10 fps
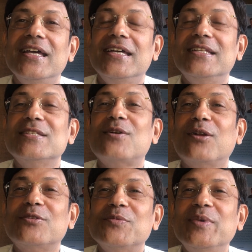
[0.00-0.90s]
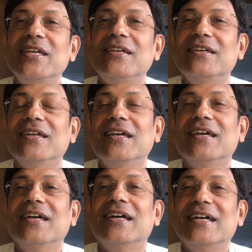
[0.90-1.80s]
It has got to be
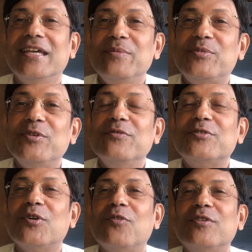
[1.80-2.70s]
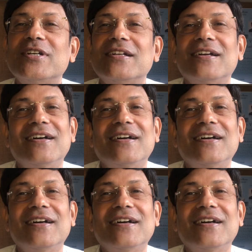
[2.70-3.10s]
improved over